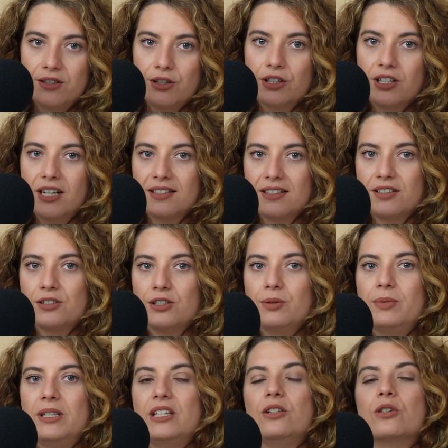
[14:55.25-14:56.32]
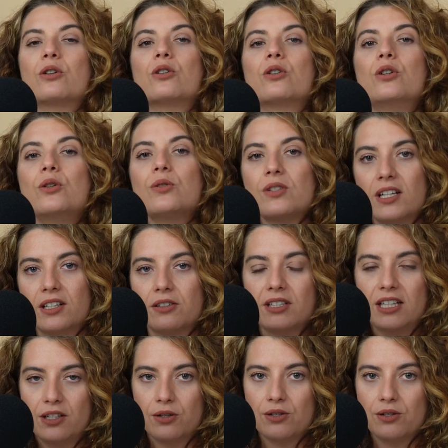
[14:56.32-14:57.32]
Your content could be your newsletter that